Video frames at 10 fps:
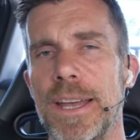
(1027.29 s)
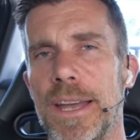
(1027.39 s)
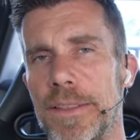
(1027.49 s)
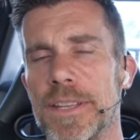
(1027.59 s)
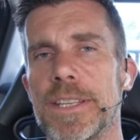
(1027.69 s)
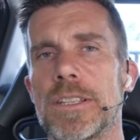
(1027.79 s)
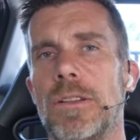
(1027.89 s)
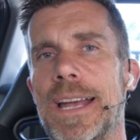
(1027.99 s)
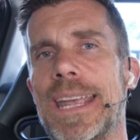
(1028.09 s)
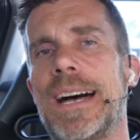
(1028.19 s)
And this is
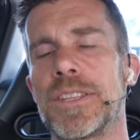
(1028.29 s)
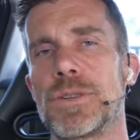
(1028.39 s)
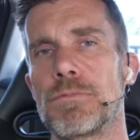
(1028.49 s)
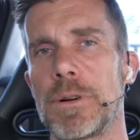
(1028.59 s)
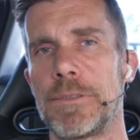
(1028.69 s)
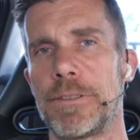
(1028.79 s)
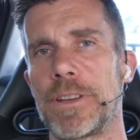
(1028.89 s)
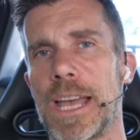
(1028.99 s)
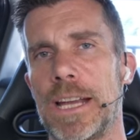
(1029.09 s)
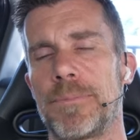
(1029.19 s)
like our derivative
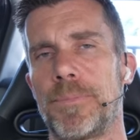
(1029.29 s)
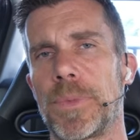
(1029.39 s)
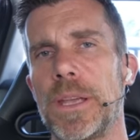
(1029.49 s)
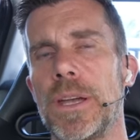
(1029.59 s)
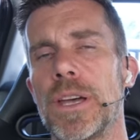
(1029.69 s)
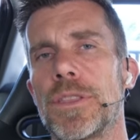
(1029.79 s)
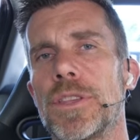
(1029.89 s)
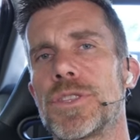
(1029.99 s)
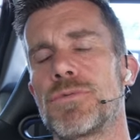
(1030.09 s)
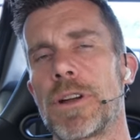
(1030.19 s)
gain.
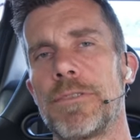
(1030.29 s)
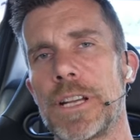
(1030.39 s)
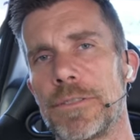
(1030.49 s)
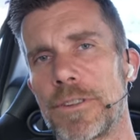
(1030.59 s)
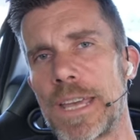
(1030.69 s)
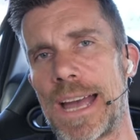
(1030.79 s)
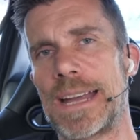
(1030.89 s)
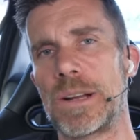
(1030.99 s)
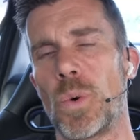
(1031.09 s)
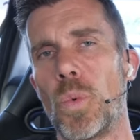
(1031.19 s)
The derivative
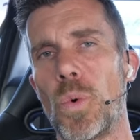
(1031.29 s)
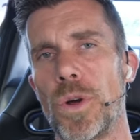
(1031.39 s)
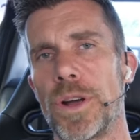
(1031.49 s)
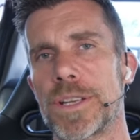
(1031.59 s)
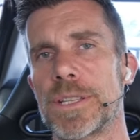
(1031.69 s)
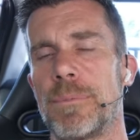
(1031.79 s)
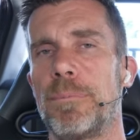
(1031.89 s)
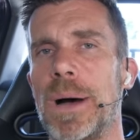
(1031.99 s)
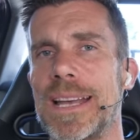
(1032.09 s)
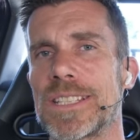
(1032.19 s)
gain works
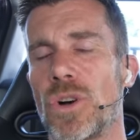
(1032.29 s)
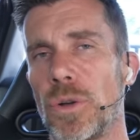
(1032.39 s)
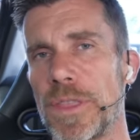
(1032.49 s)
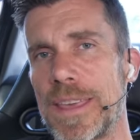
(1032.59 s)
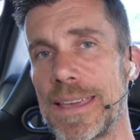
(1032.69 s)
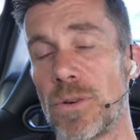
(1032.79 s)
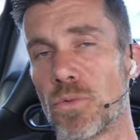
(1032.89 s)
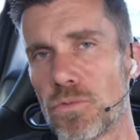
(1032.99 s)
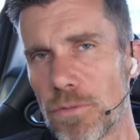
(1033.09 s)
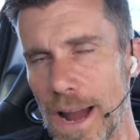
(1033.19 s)
based on the
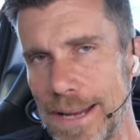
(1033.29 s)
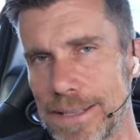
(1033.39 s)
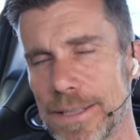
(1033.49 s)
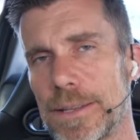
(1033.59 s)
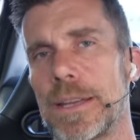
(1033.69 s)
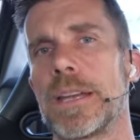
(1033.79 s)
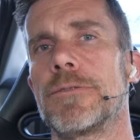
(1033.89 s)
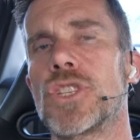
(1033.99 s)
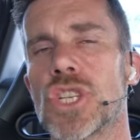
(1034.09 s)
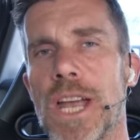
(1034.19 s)
rate
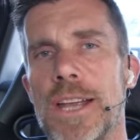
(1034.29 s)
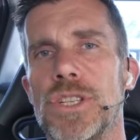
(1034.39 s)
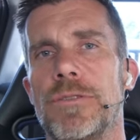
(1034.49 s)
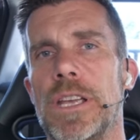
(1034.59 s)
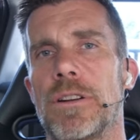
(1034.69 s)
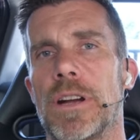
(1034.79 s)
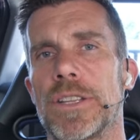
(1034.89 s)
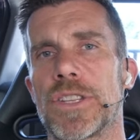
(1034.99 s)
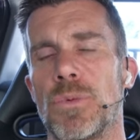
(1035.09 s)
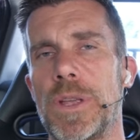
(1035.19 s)
of change of error.
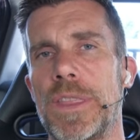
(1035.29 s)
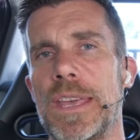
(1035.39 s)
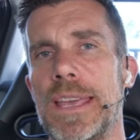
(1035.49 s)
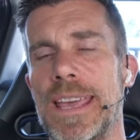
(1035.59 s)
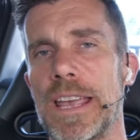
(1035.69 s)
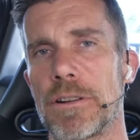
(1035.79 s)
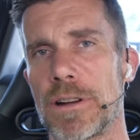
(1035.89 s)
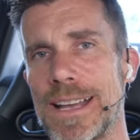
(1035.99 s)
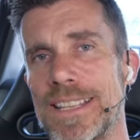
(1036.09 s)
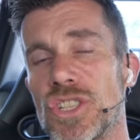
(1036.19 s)
So when the
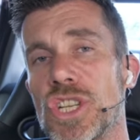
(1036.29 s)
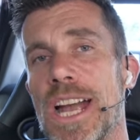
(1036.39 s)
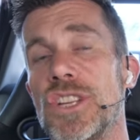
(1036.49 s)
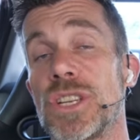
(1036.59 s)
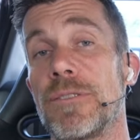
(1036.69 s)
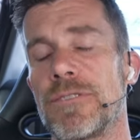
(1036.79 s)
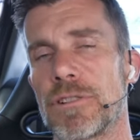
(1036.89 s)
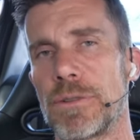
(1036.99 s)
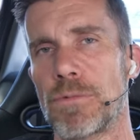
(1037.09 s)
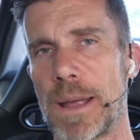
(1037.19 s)
error is changing
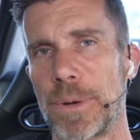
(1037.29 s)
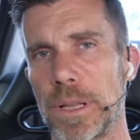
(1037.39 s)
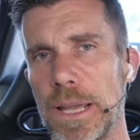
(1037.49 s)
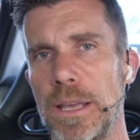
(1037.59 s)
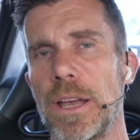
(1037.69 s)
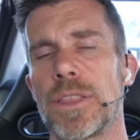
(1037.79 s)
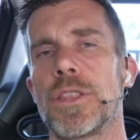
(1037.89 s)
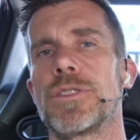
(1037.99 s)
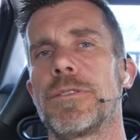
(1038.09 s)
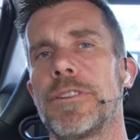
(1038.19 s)
very rapidly,
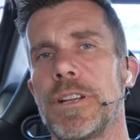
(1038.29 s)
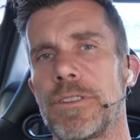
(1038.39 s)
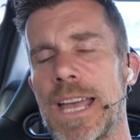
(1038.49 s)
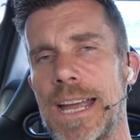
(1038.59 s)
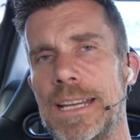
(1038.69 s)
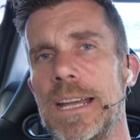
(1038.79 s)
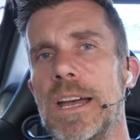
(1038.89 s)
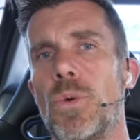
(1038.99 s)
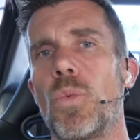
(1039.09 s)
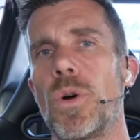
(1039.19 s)
the derivative gain
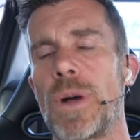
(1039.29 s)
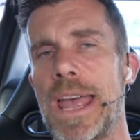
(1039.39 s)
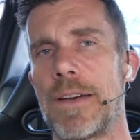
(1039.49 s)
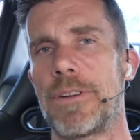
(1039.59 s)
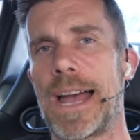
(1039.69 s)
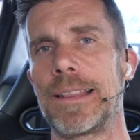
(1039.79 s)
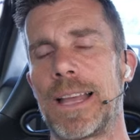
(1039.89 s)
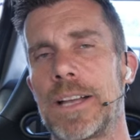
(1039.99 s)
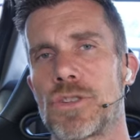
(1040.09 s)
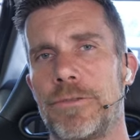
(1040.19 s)
will have a
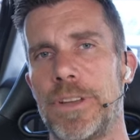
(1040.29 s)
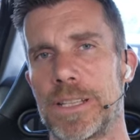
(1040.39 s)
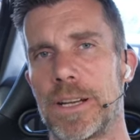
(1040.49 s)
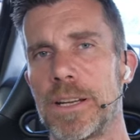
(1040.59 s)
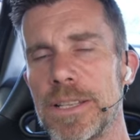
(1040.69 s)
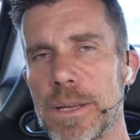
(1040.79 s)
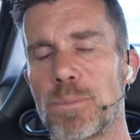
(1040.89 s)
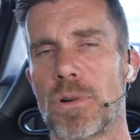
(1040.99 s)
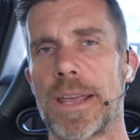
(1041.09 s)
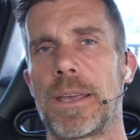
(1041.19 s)
larger effect, and it is a
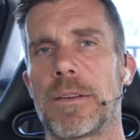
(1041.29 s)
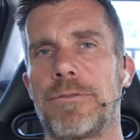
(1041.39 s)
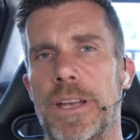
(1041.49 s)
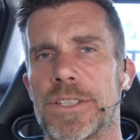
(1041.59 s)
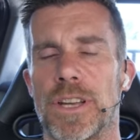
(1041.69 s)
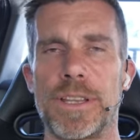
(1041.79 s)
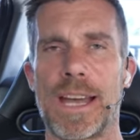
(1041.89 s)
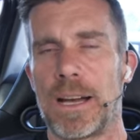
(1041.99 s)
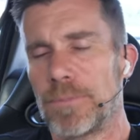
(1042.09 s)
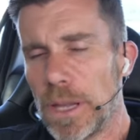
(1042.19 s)
braking effect. So
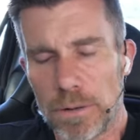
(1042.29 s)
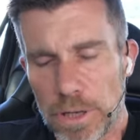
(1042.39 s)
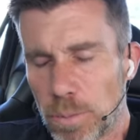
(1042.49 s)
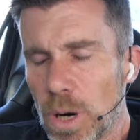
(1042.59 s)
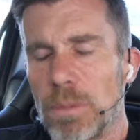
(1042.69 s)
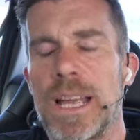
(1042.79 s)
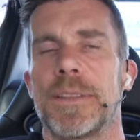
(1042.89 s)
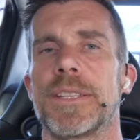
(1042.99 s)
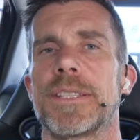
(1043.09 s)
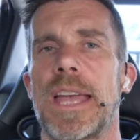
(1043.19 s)
now we could probably
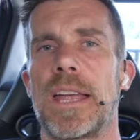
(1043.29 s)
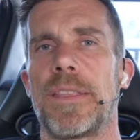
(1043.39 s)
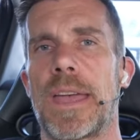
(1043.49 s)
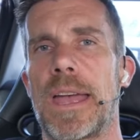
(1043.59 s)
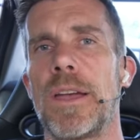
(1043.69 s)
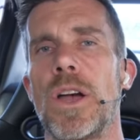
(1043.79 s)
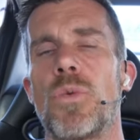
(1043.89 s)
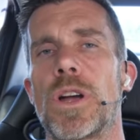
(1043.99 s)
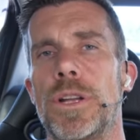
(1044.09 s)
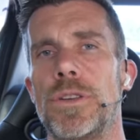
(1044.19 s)
understand that
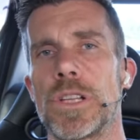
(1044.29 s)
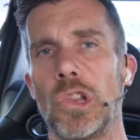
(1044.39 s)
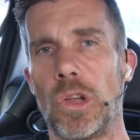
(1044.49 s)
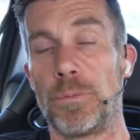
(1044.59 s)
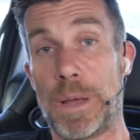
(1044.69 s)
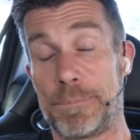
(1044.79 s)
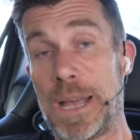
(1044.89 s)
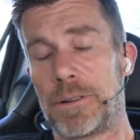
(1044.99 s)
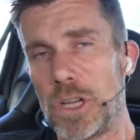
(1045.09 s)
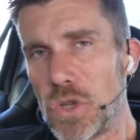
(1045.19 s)
we're going to use be
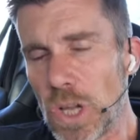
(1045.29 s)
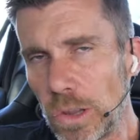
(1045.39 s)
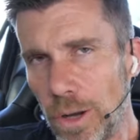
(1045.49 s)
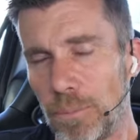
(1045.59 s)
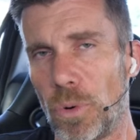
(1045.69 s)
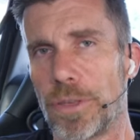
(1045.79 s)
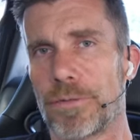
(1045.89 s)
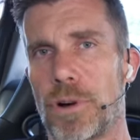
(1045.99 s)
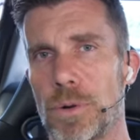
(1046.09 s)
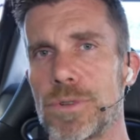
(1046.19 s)
able to use a lot more
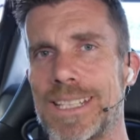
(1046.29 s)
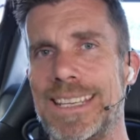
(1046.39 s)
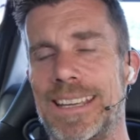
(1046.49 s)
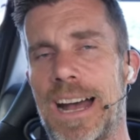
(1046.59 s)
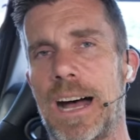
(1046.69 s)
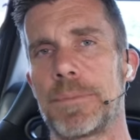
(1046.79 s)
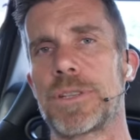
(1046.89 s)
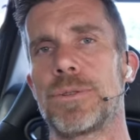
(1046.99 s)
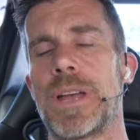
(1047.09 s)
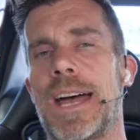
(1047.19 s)
throttle to get up
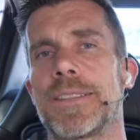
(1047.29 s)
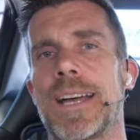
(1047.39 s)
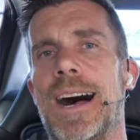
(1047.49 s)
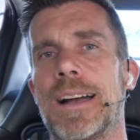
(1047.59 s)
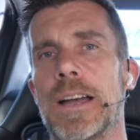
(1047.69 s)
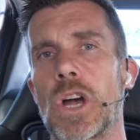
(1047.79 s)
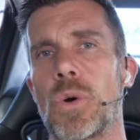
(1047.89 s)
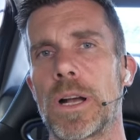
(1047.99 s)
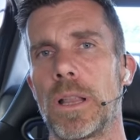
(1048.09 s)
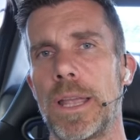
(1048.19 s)
to our target
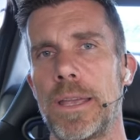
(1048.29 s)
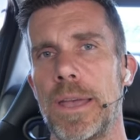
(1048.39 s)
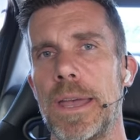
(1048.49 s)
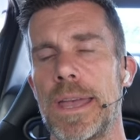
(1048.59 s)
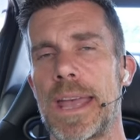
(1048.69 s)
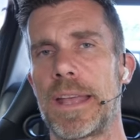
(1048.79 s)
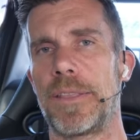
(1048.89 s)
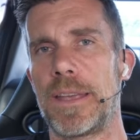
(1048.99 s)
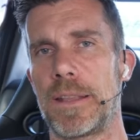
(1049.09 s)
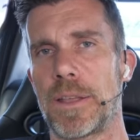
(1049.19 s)
quickly, and
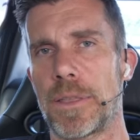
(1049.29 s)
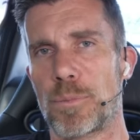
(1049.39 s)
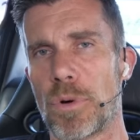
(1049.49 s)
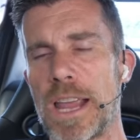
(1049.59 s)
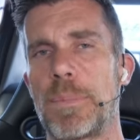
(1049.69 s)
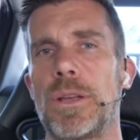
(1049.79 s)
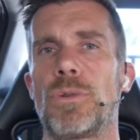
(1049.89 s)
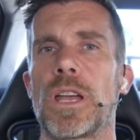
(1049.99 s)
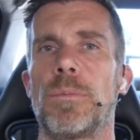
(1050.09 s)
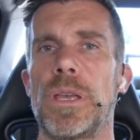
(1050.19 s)
then the brake pedal
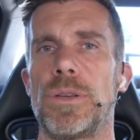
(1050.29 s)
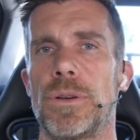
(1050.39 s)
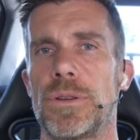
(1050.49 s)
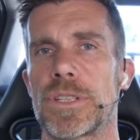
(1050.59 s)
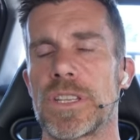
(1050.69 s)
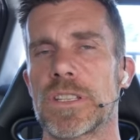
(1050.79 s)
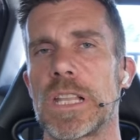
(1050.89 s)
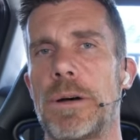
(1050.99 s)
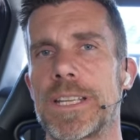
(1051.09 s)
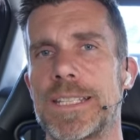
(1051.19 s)
can be used to
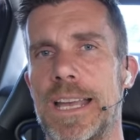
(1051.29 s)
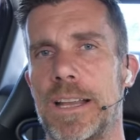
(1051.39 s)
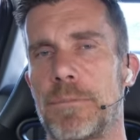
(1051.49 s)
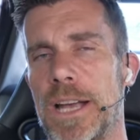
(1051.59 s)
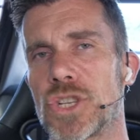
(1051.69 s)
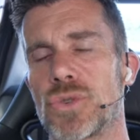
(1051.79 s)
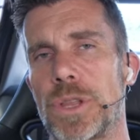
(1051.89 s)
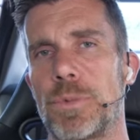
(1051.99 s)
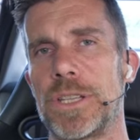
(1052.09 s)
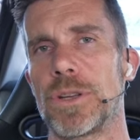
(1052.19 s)
slow us down and make sure
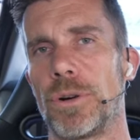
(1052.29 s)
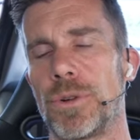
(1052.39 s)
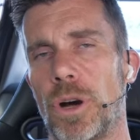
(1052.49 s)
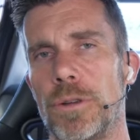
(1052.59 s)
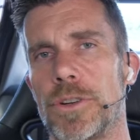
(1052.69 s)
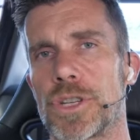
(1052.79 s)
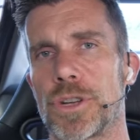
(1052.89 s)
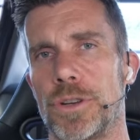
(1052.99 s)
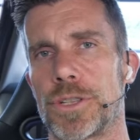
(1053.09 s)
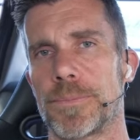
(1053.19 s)
that we don't
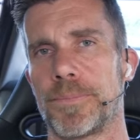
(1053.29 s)
overshoot.